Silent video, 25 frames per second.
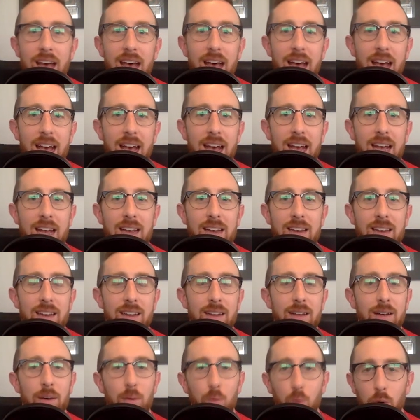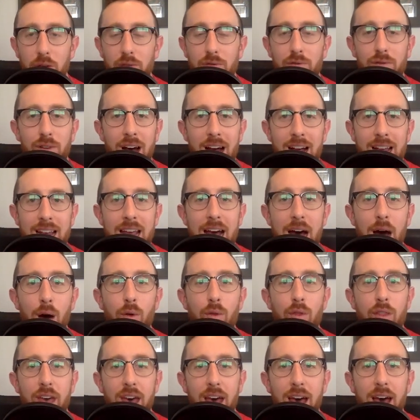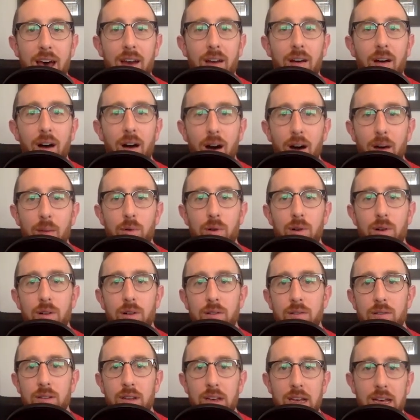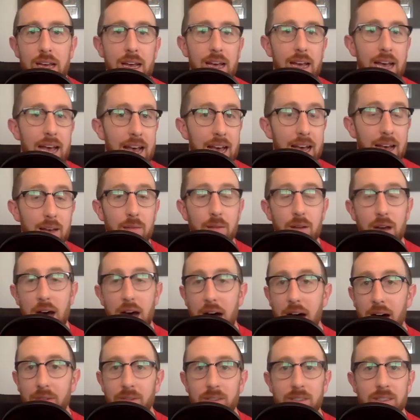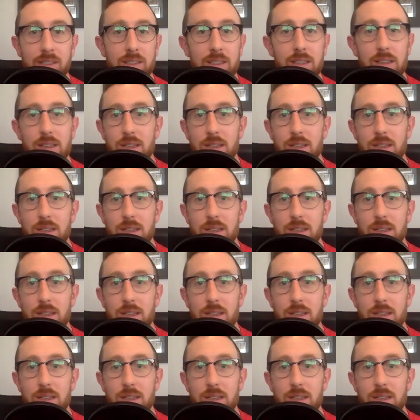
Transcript: And we find out that Auburn had obviously